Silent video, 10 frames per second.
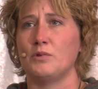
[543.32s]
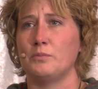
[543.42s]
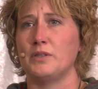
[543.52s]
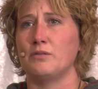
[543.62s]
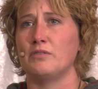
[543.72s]

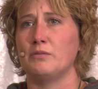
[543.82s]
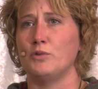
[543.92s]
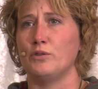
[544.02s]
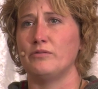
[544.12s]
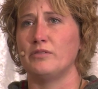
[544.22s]
will be
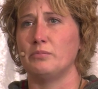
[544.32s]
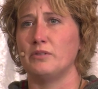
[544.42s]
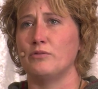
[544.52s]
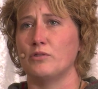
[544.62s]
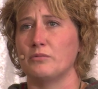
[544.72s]
removed
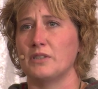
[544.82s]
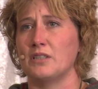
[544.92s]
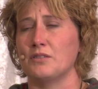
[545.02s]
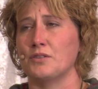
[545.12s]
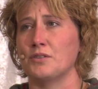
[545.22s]
before we
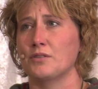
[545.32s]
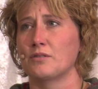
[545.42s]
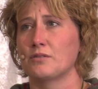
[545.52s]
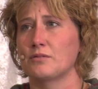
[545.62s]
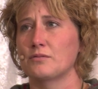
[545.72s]
kill her.
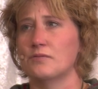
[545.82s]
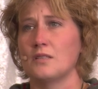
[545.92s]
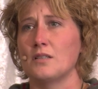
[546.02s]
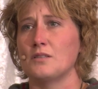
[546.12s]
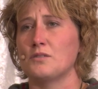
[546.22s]

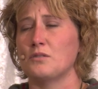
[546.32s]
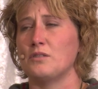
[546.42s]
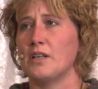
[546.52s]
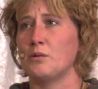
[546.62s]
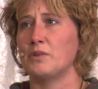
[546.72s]
And so
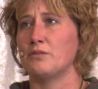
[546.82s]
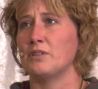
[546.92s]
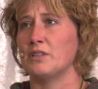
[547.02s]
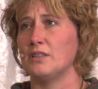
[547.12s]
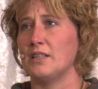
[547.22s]
now we
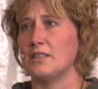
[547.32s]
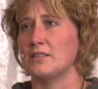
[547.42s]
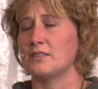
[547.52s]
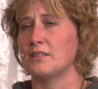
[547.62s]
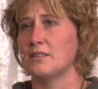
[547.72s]

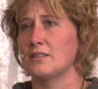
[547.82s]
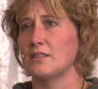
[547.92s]
realize